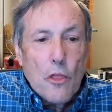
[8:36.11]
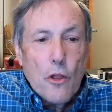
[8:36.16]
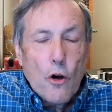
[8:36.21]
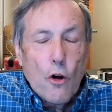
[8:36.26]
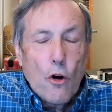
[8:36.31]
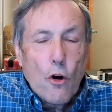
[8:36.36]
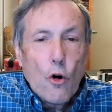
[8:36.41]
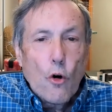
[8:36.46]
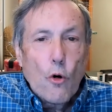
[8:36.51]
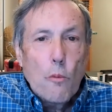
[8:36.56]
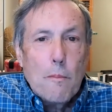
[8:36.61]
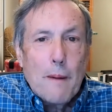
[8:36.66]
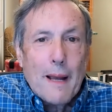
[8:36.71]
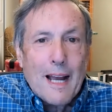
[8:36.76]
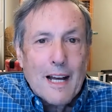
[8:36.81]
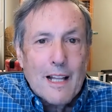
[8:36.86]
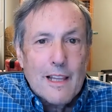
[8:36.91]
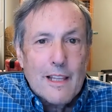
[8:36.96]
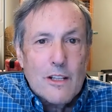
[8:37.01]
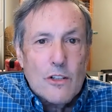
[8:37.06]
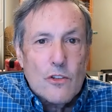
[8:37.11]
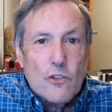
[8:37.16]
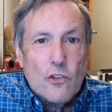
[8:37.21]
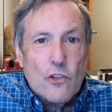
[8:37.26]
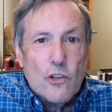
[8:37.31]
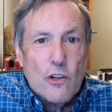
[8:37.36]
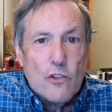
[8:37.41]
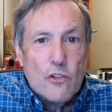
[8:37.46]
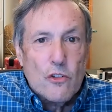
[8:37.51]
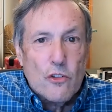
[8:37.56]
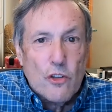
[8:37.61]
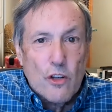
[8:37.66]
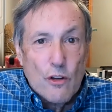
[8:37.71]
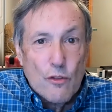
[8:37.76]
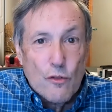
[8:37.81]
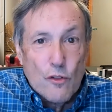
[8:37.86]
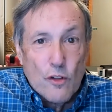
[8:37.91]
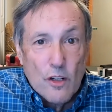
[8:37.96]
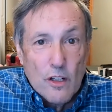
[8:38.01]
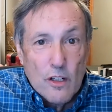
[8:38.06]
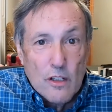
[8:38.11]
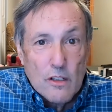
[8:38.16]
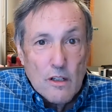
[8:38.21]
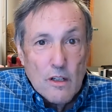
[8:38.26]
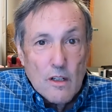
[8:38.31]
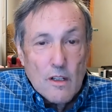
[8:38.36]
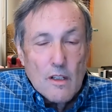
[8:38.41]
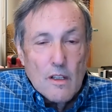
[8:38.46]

The whole balance has shifted.